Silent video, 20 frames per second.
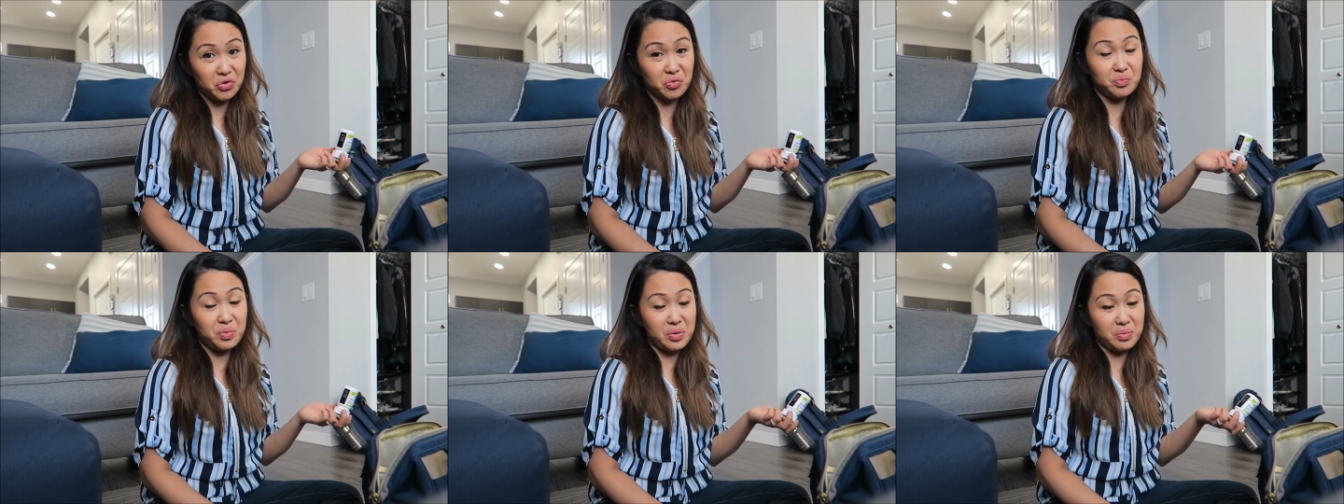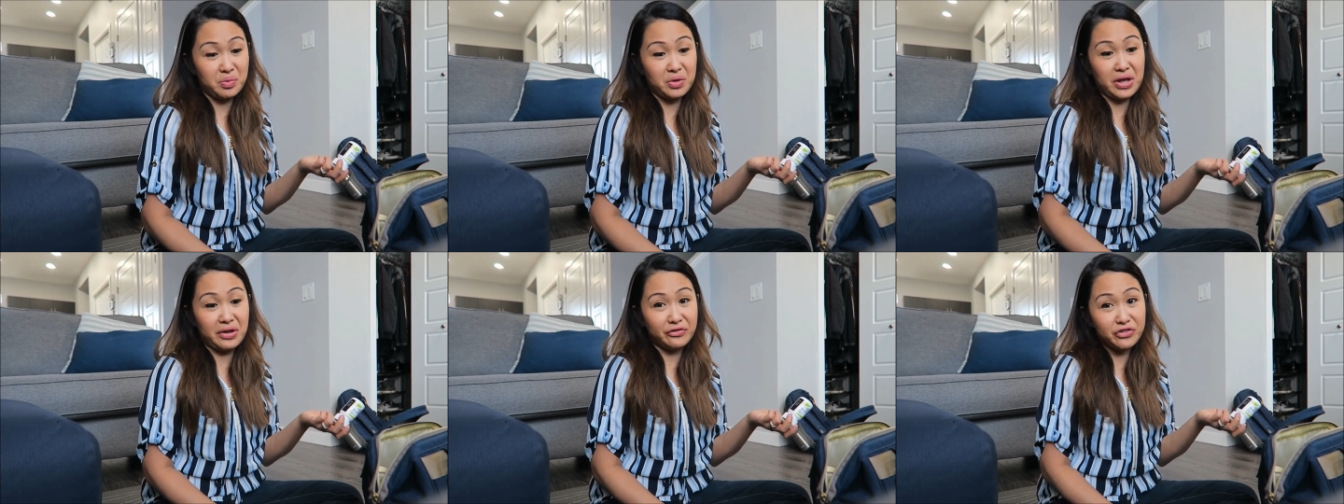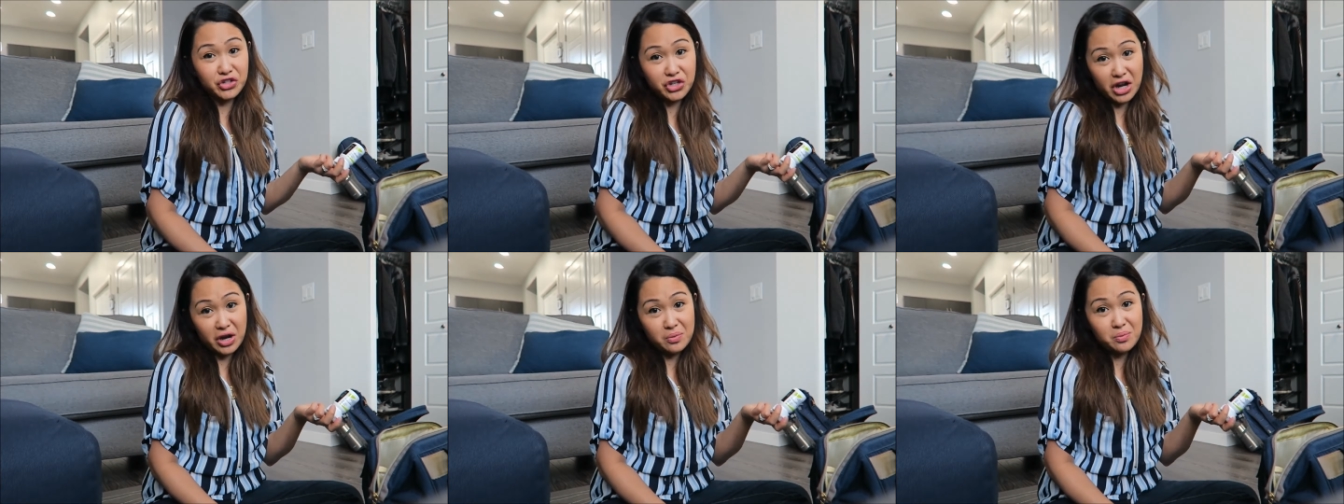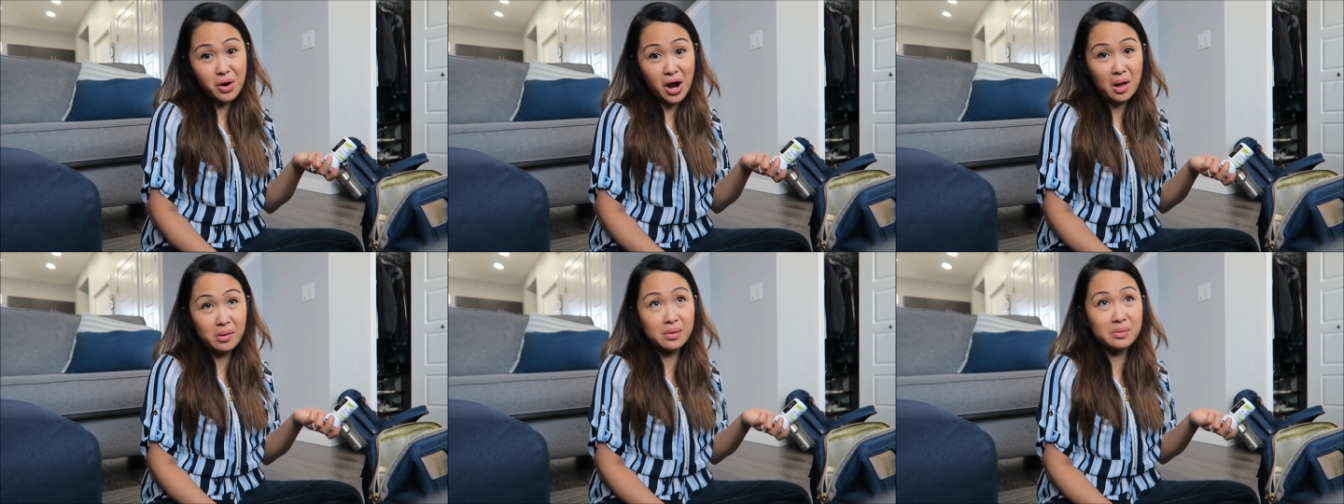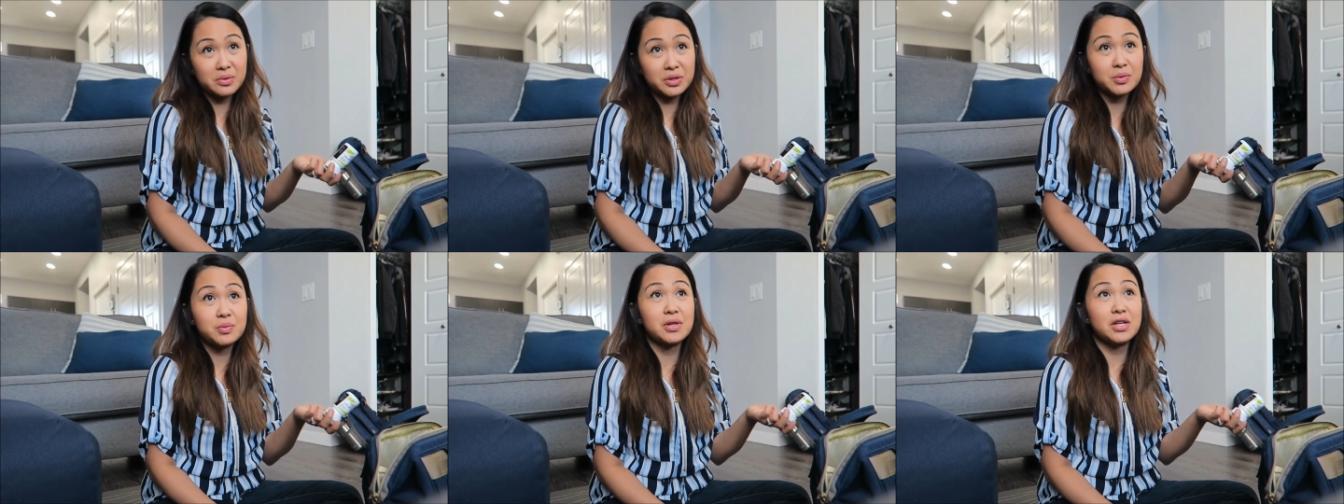old people have GI
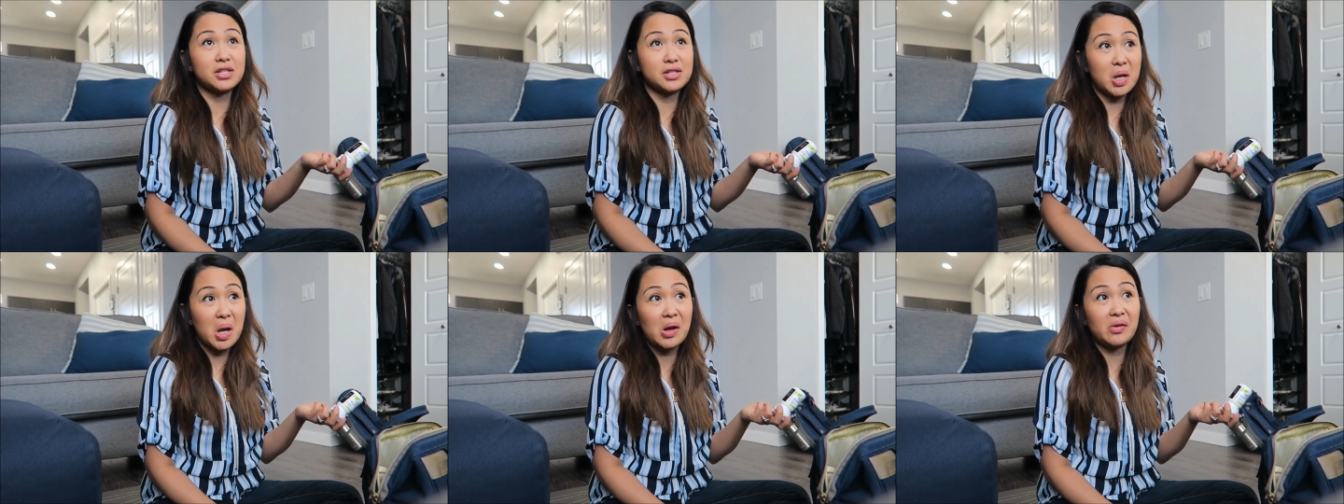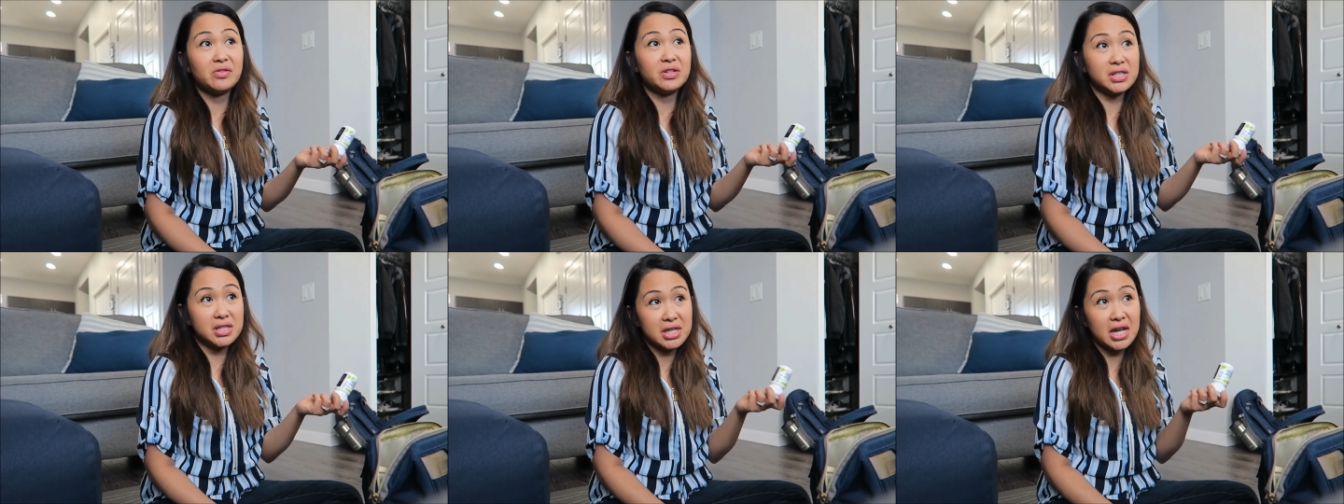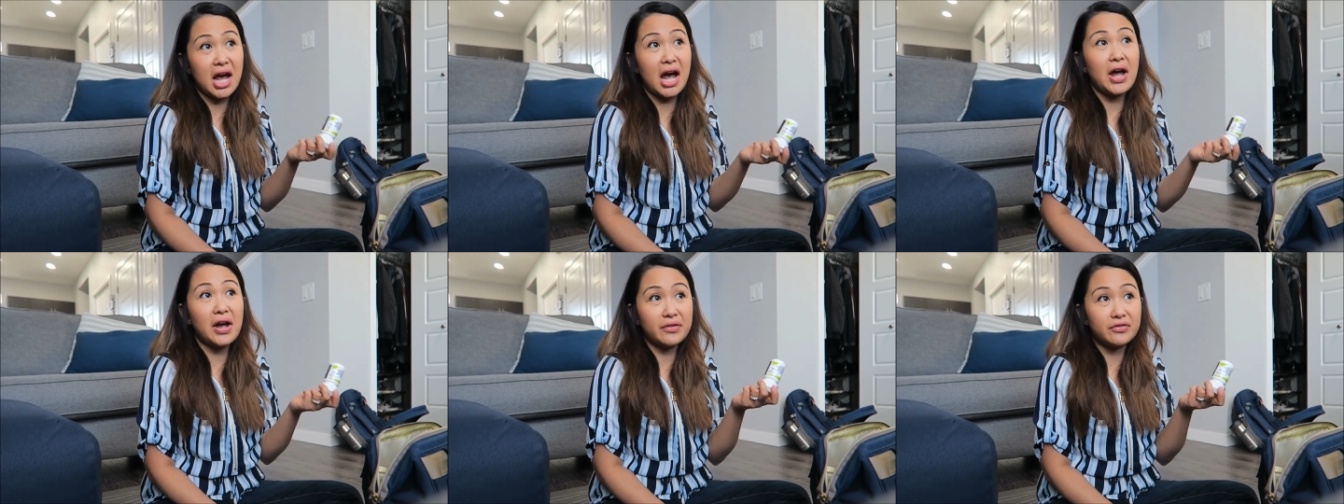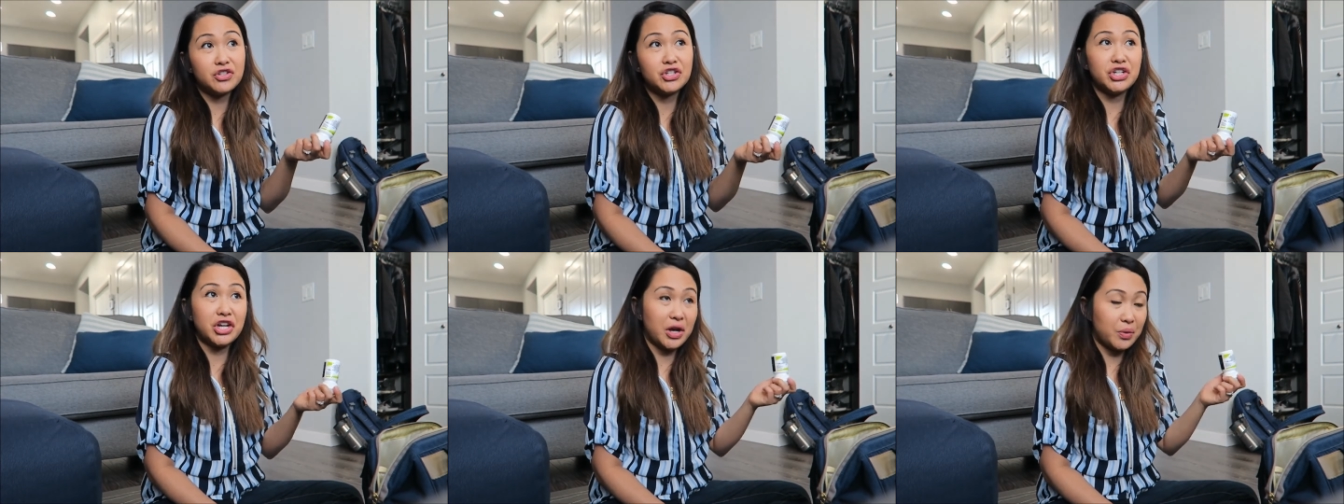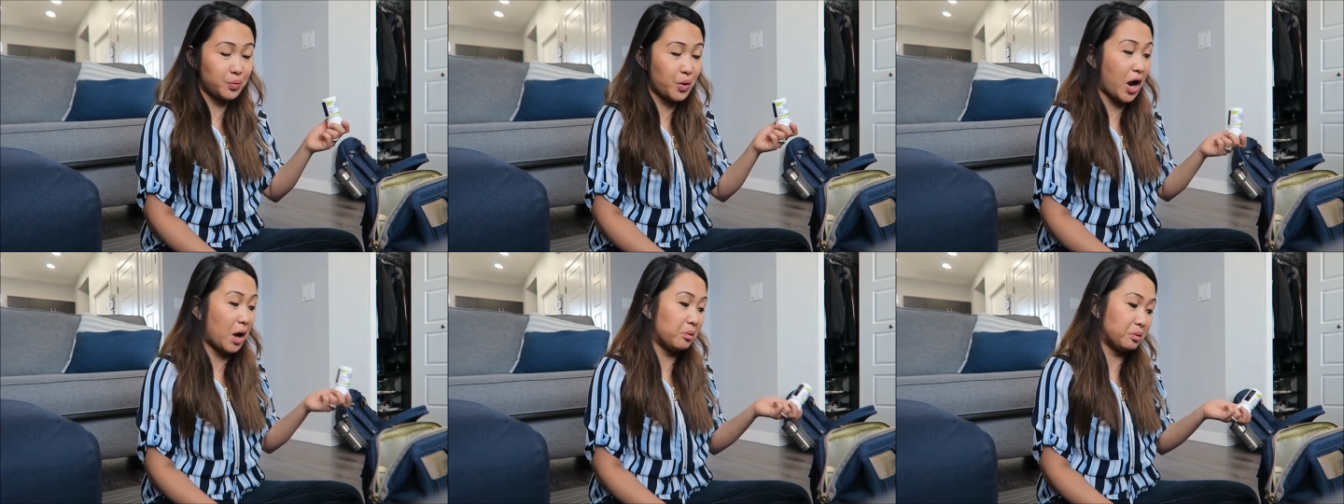problems, because obviously I have GI
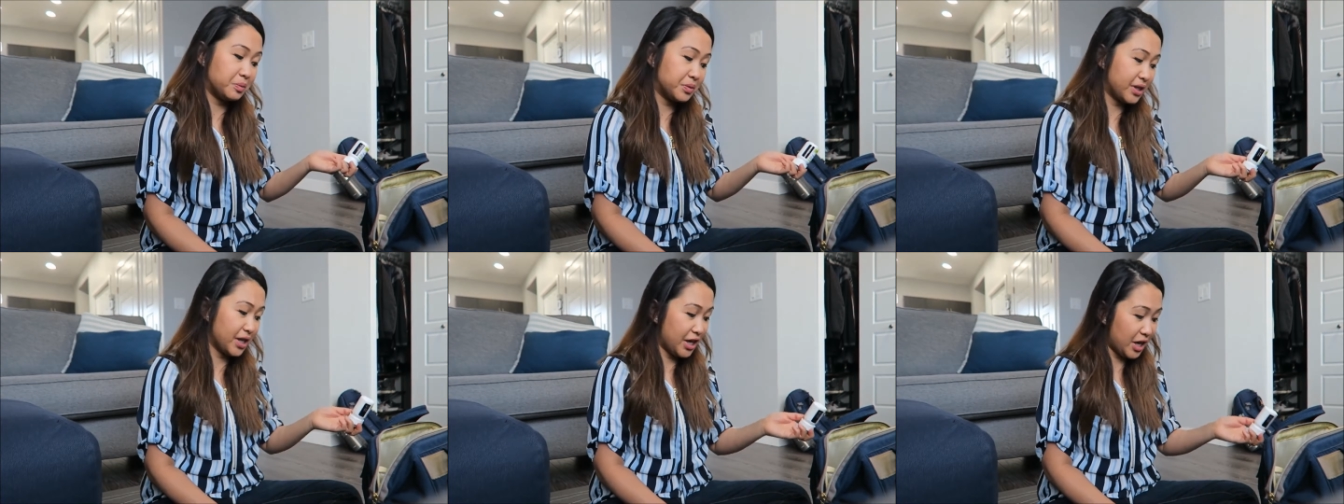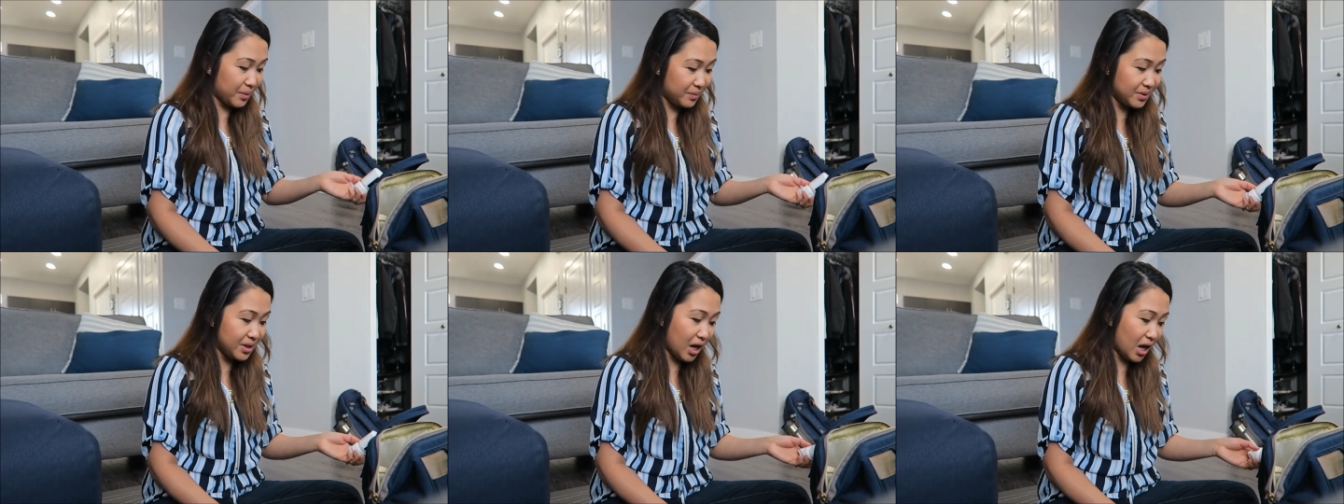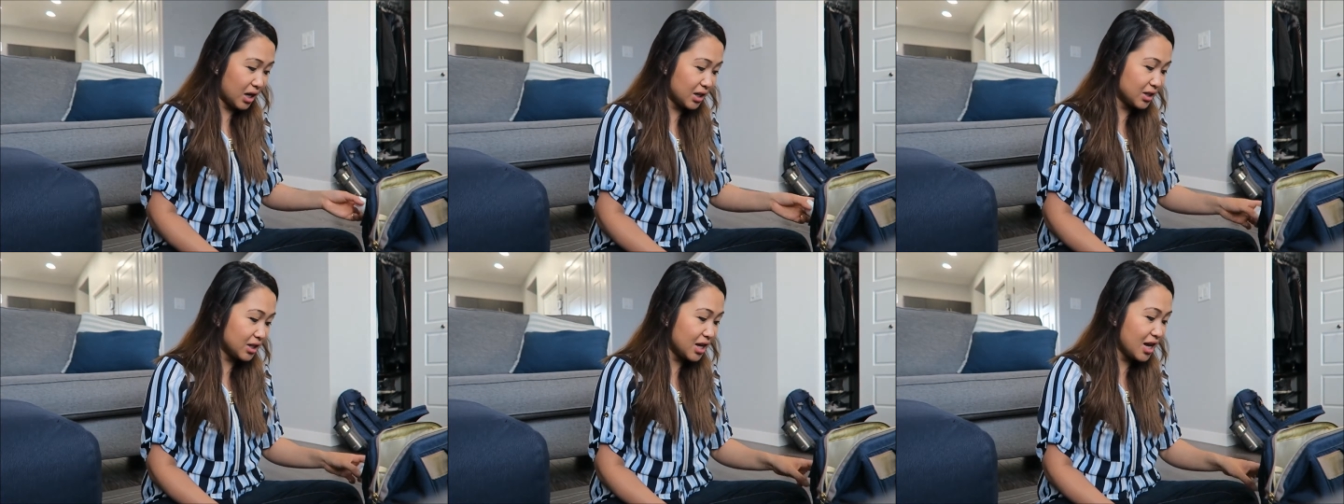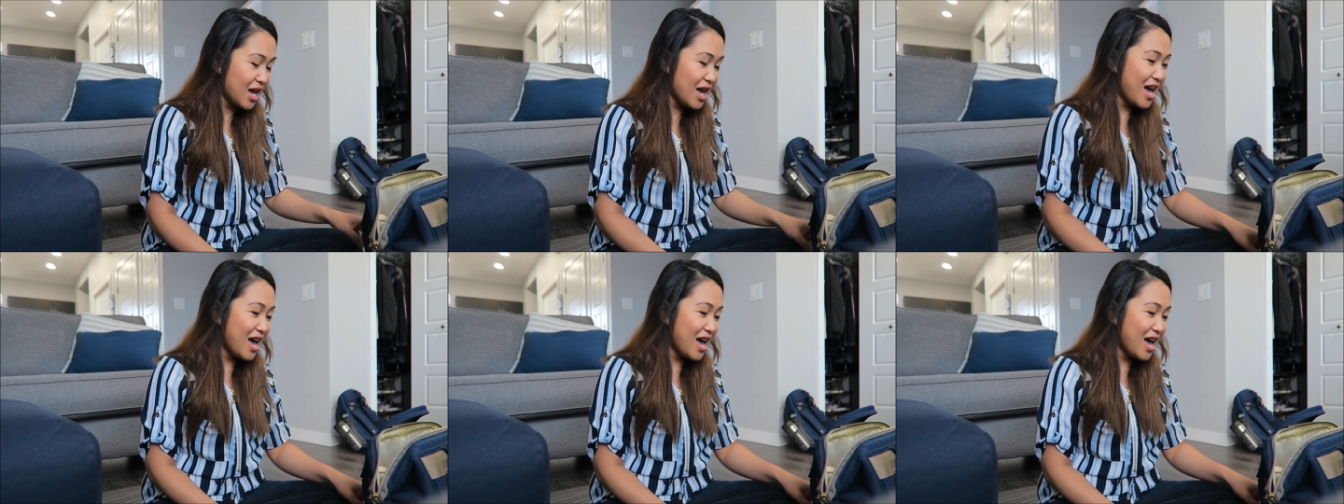problems and I'm young.